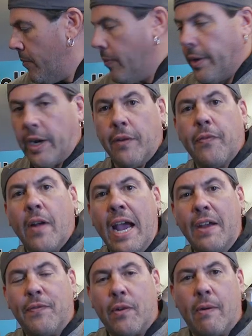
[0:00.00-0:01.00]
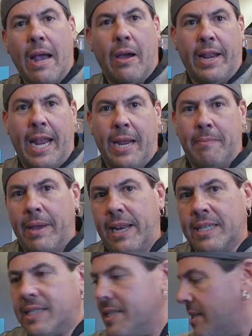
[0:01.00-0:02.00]
We're gonna fry it for around eight
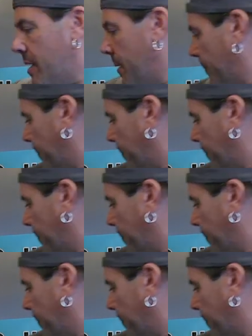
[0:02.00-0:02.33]
minutes